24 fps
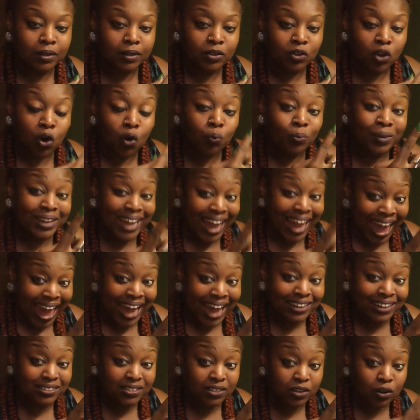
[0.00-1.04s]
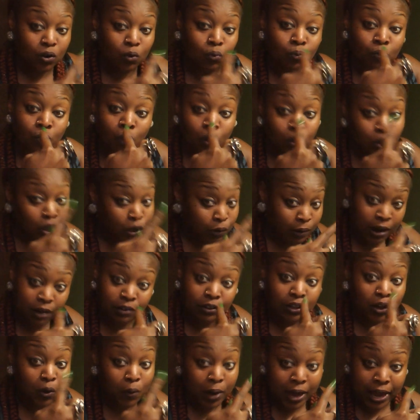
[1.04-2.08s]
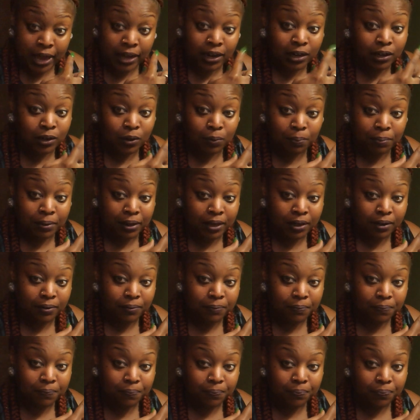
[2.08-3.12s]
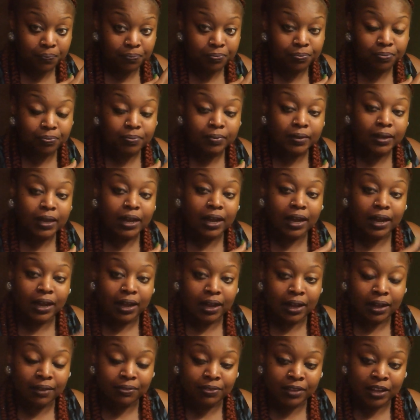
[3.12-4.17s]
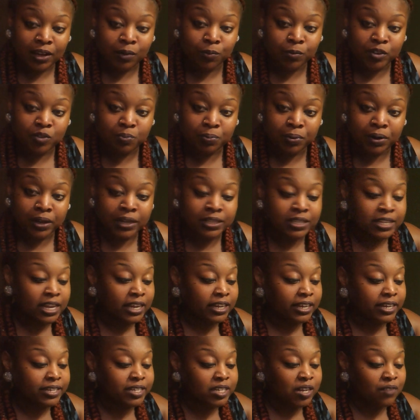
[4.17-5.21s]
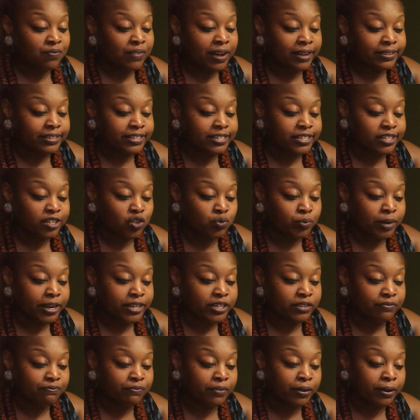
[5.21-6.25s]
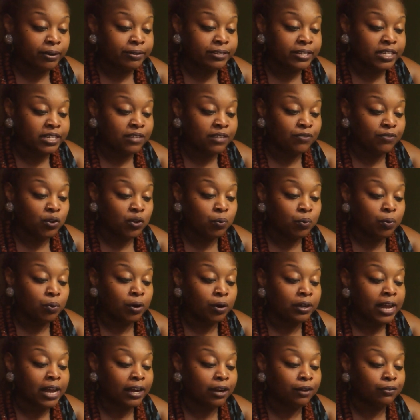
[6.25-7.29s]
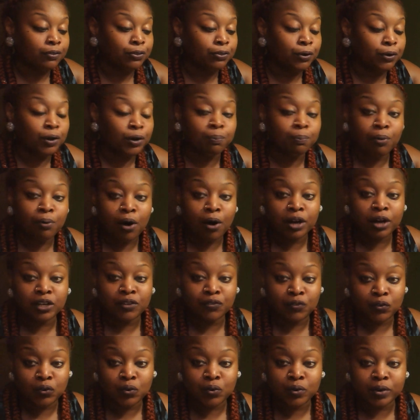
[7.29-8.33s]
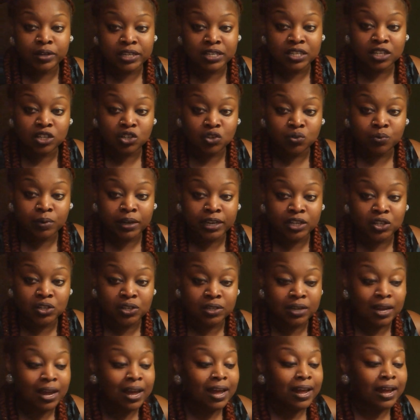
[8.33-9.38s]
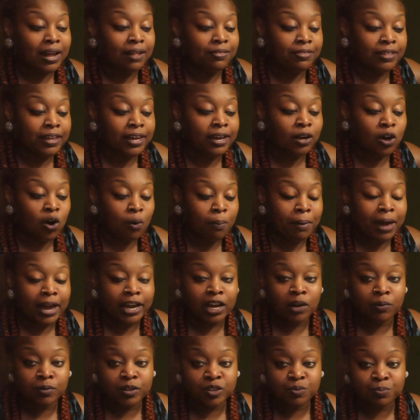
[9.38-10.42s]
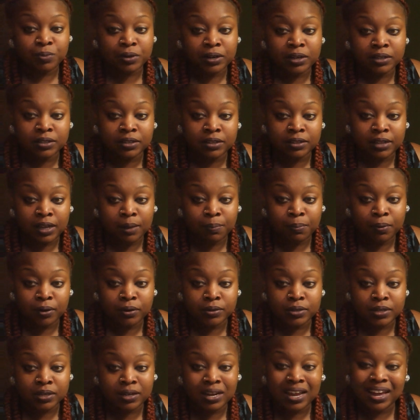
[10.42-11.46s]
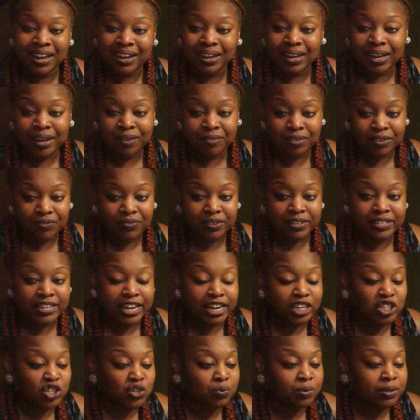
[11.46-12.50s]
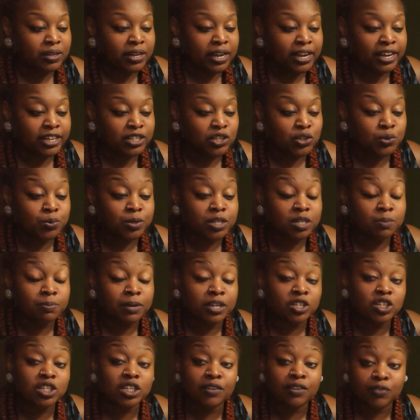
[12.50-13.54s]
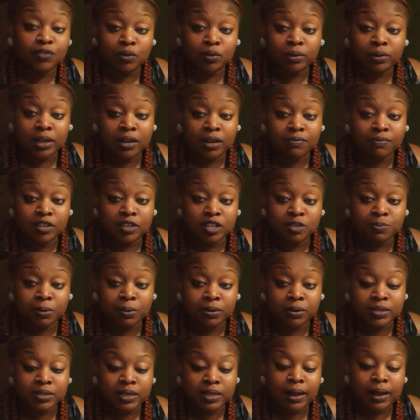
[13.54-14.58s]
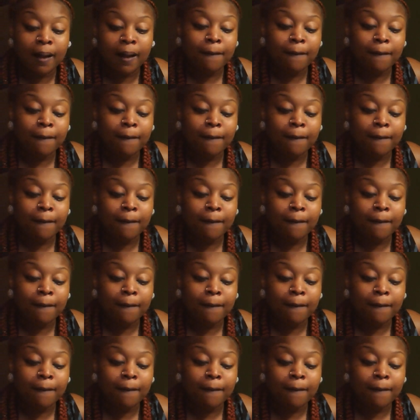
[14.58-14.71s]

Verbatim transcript: Don't react. Roll it around in your head a little bit and then respond. Take yourself out the situation first as if you were like a third party viewing the situation and then go back and respond to that person. Even if it takes you a day or two, especially if you love this person,